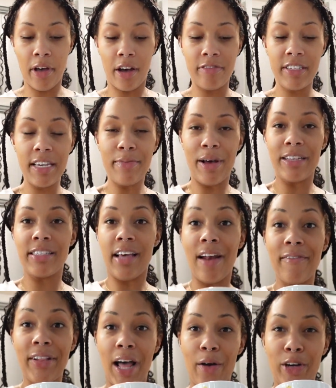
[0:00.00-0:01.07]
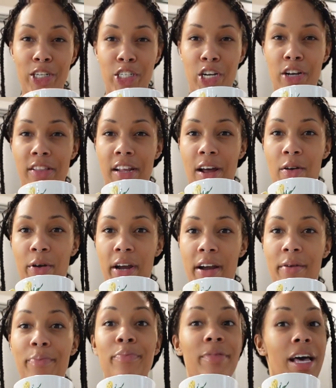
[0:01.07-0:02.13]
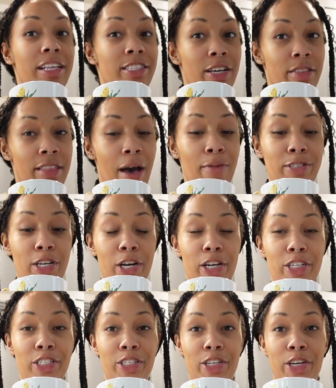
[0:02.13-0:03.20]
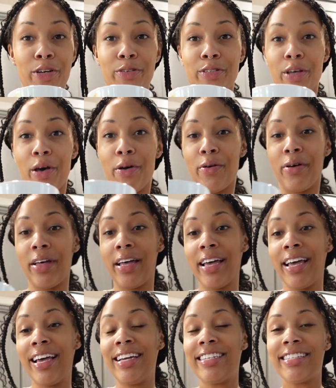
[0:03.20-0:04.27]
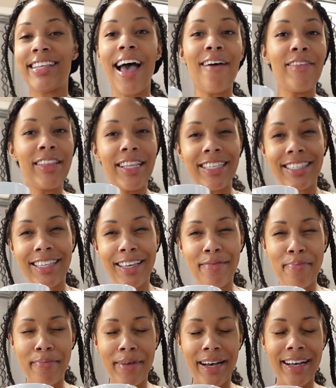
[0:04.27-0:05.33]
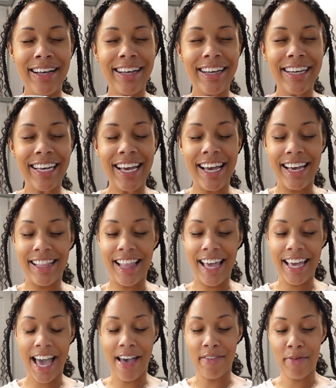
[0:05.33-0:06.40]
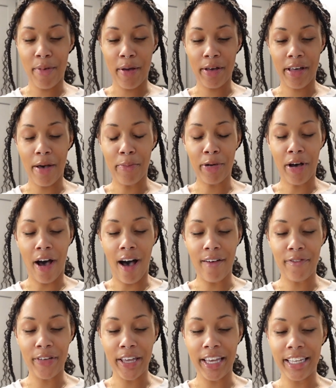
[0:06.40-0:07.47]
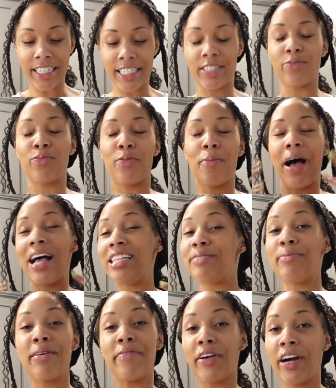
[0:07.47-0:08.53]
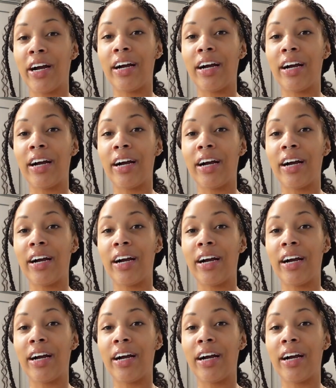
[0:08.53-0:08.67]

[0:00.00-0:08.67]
y'all seen my sunflower shirt that I wear. That's That was hers too, so just having this mug and like having my cup of coffee just reminds me of her. Like,